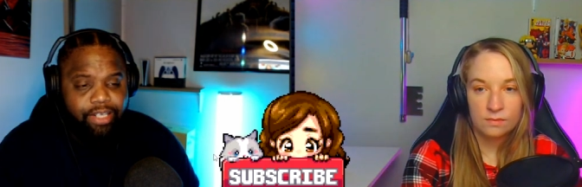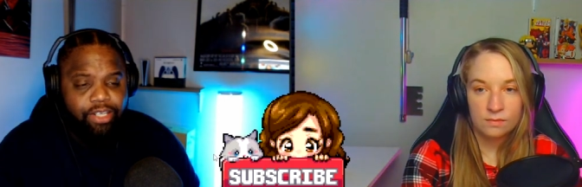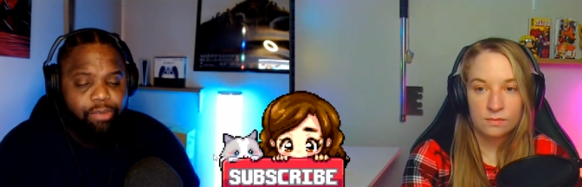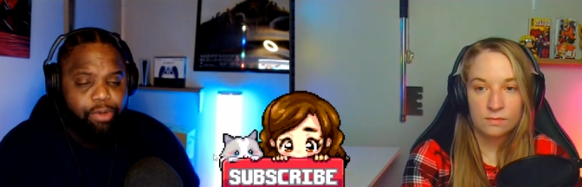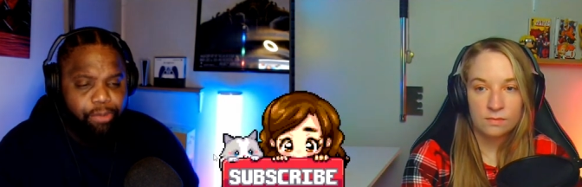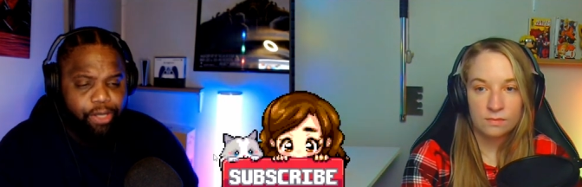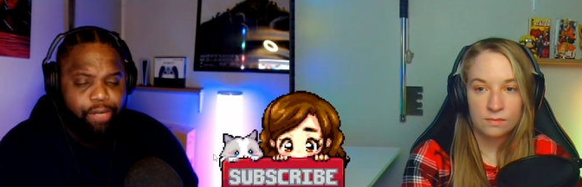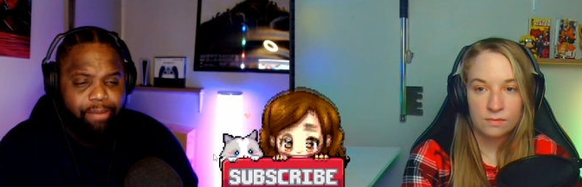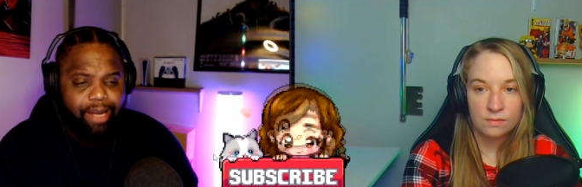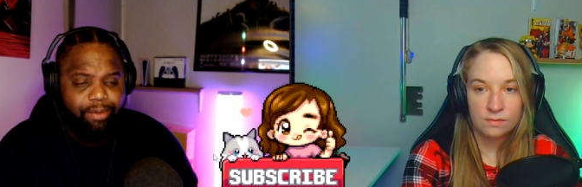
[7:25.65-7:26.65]
Speaker 1: we bring her
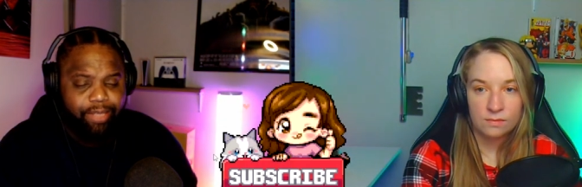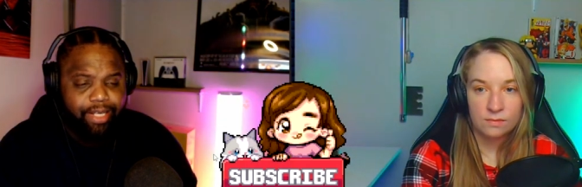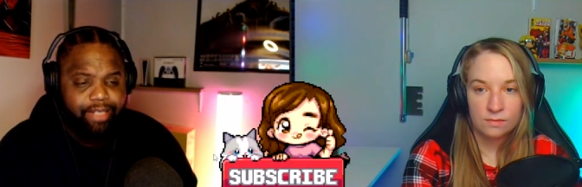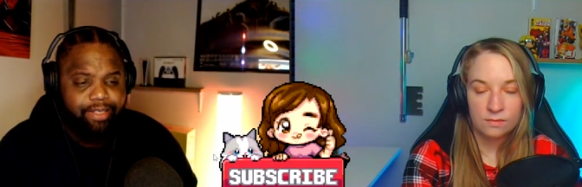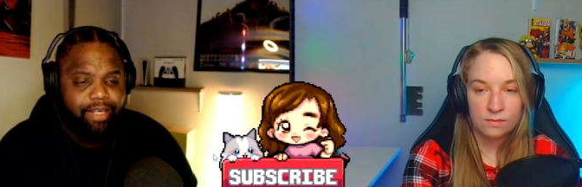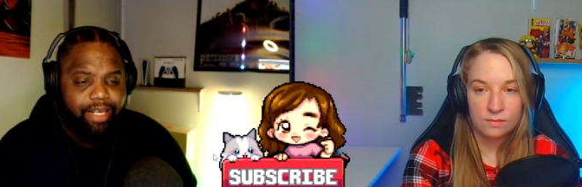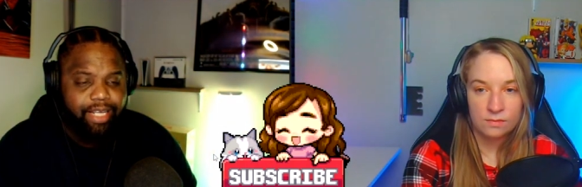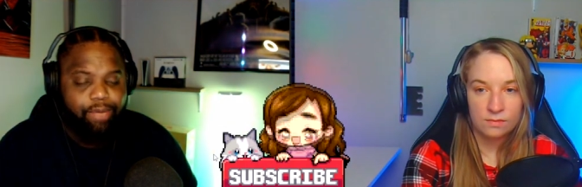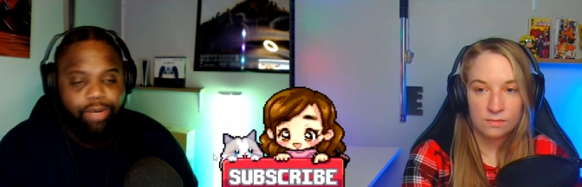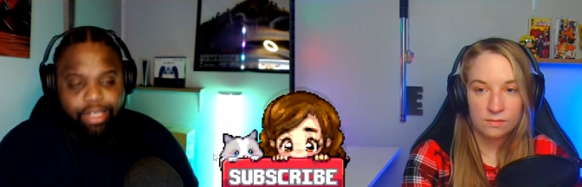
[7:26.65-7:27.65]
back with us. And he
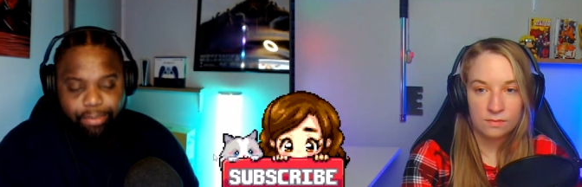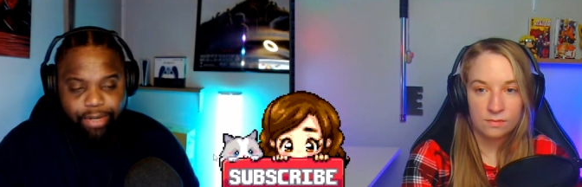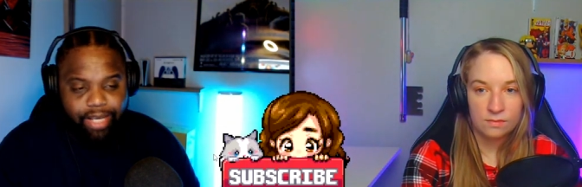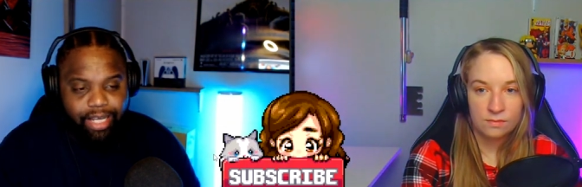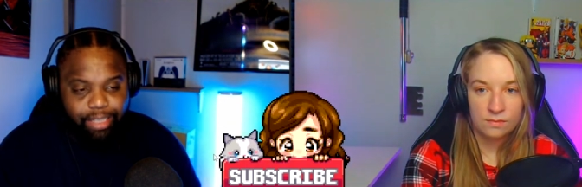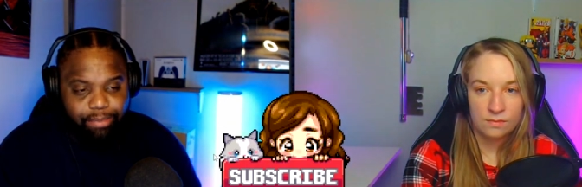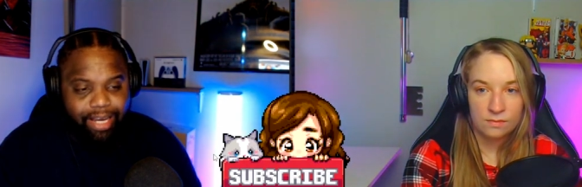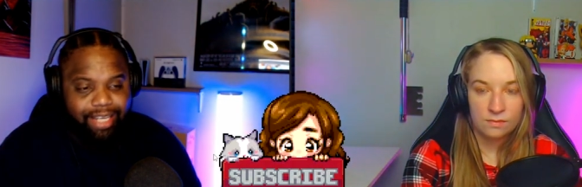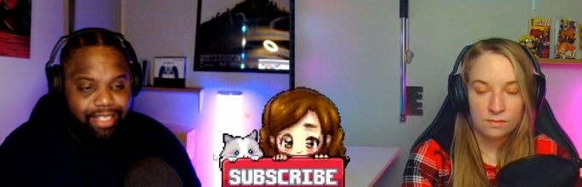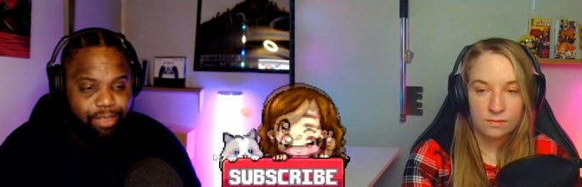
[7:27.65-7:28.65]
wanted to bring Ellie back
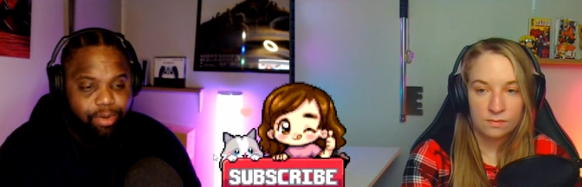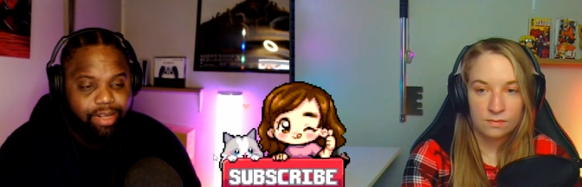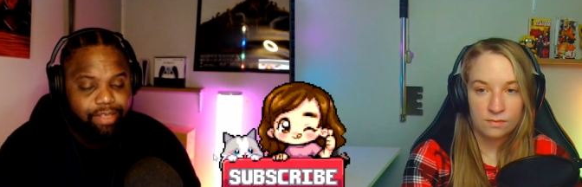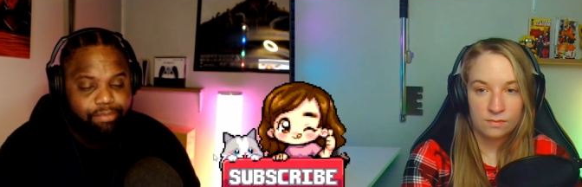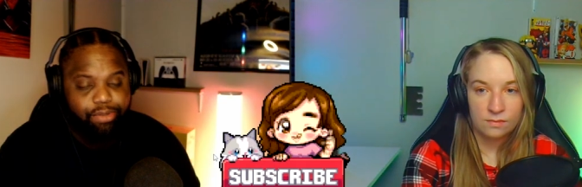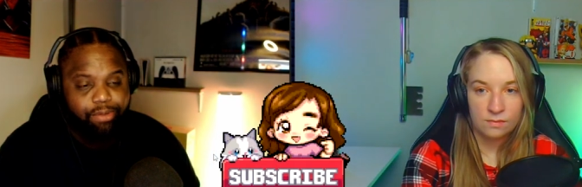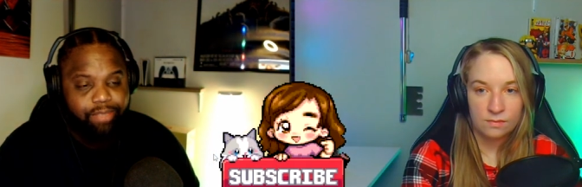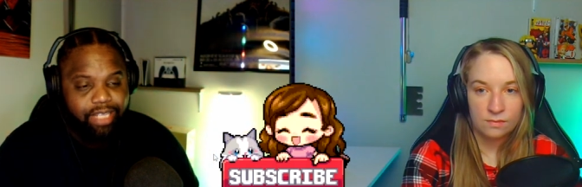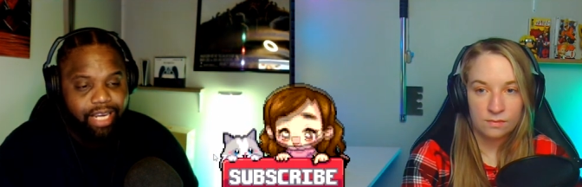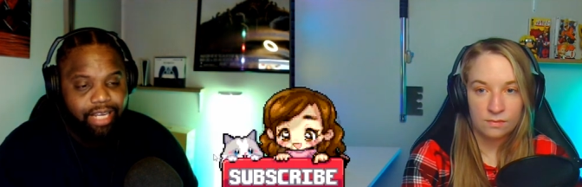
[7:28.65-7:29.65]
because he wanted some
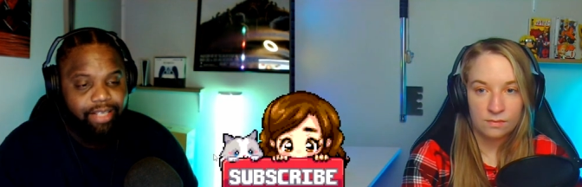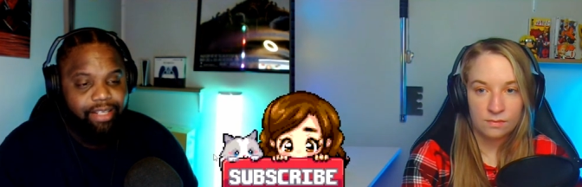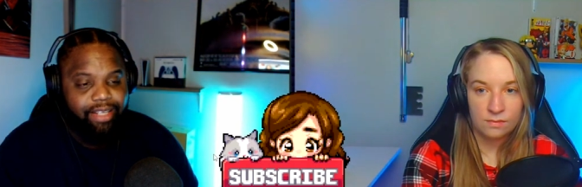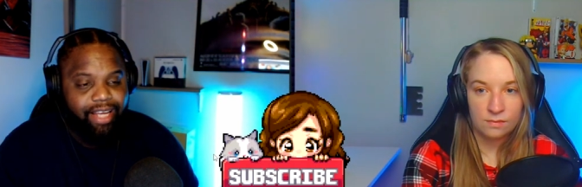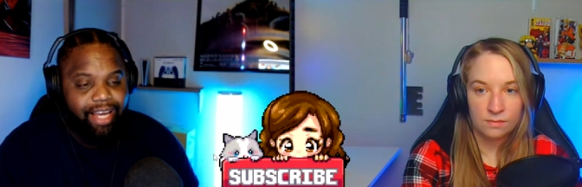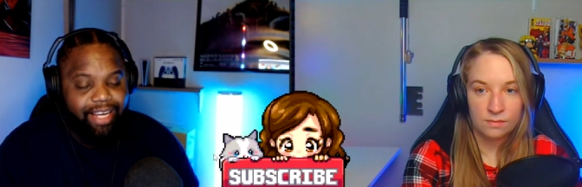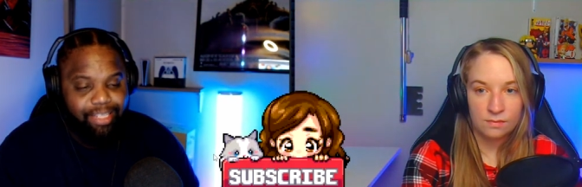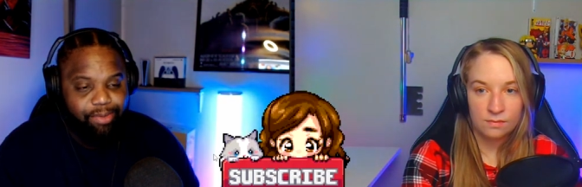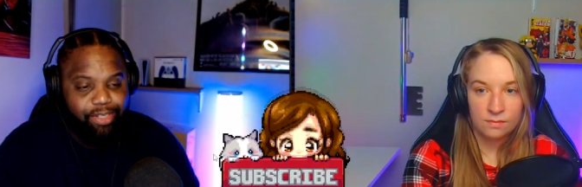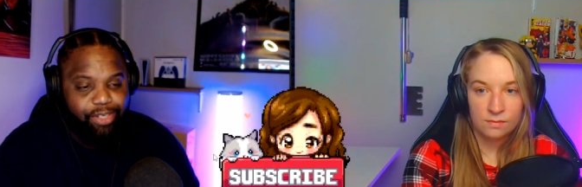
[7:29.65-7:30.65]
Poontang. I guess he
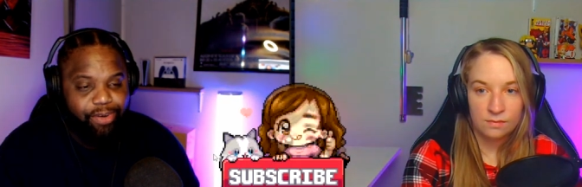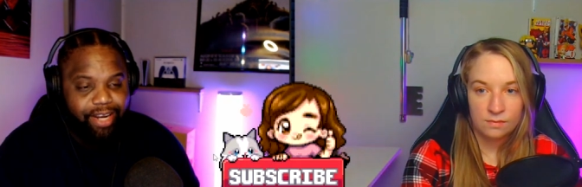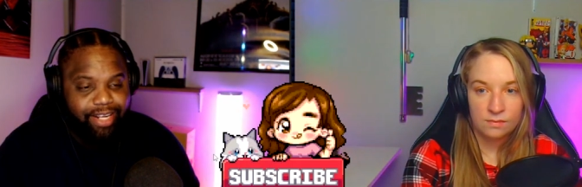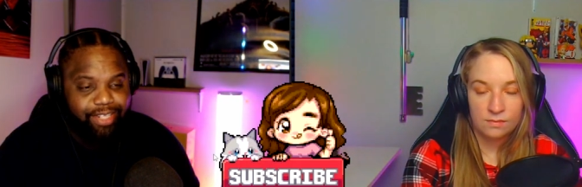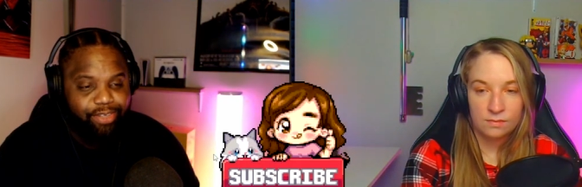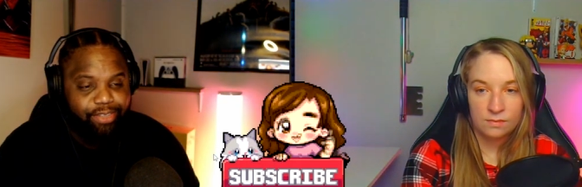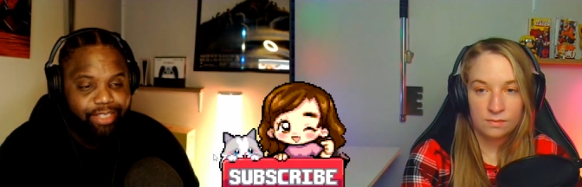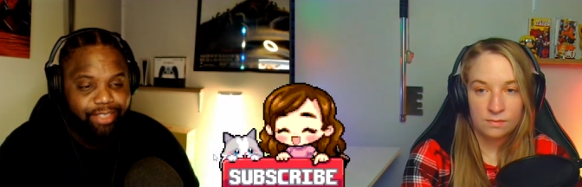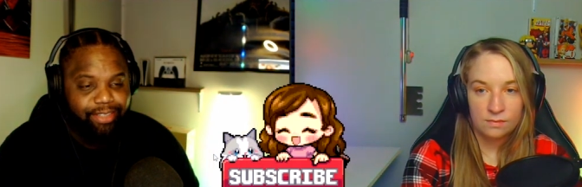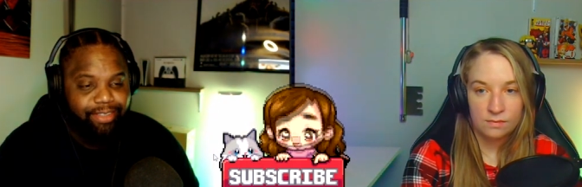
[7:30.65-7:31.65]
wanted to create his own
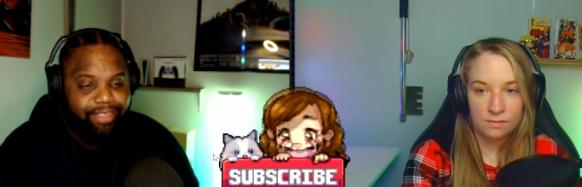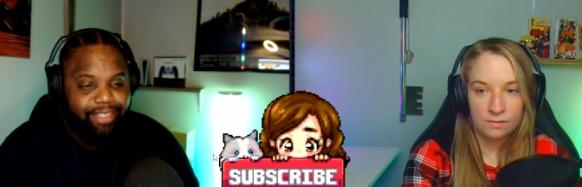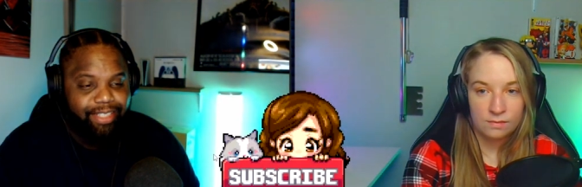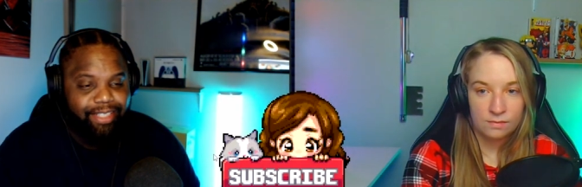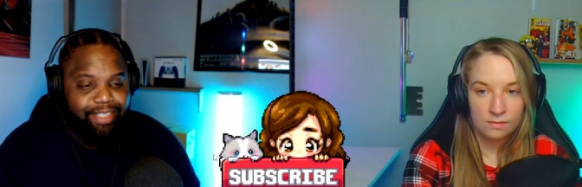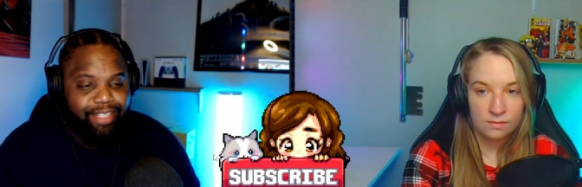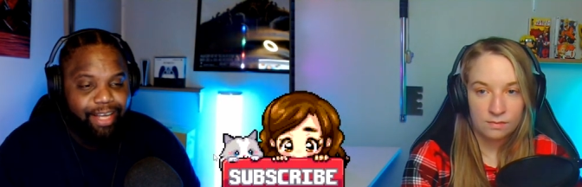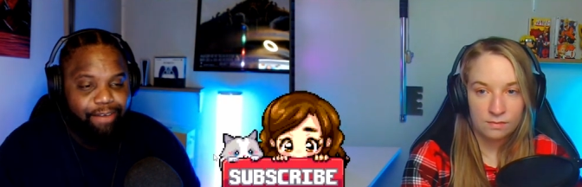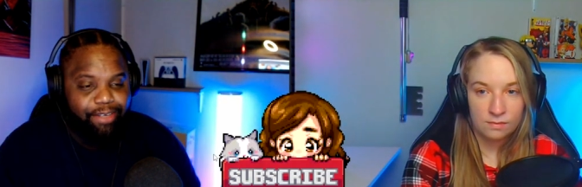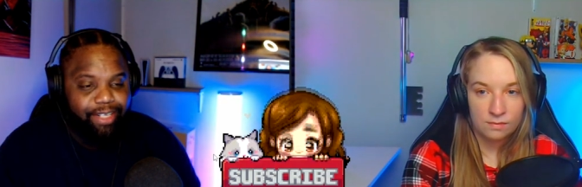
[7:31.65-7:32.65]
little
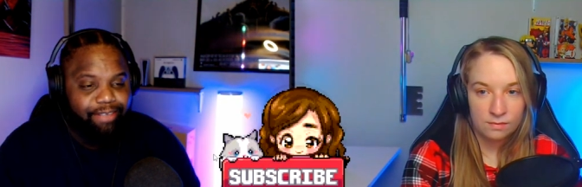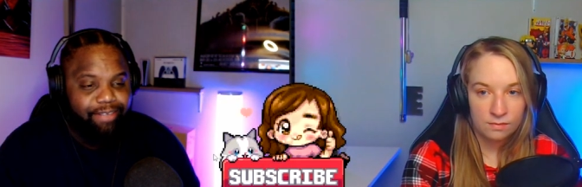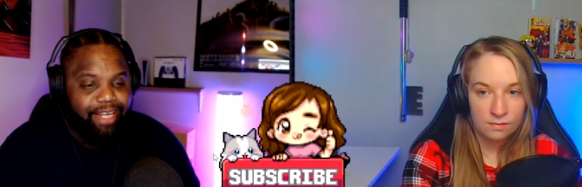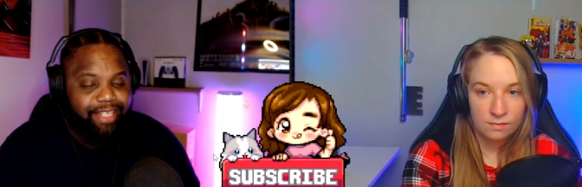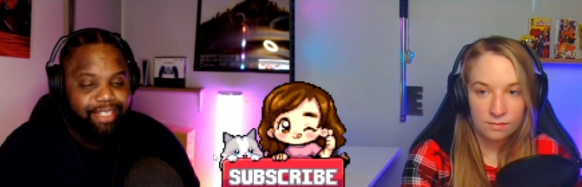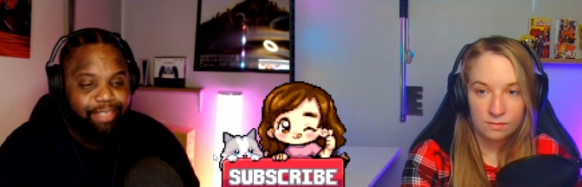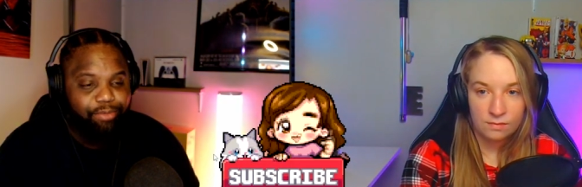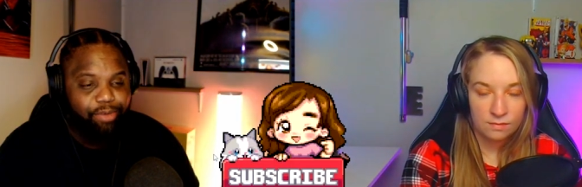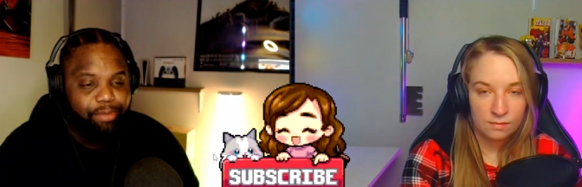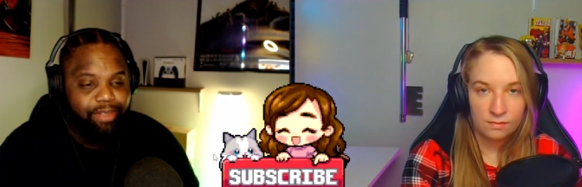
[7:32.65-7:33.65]
coven of NXIVM women,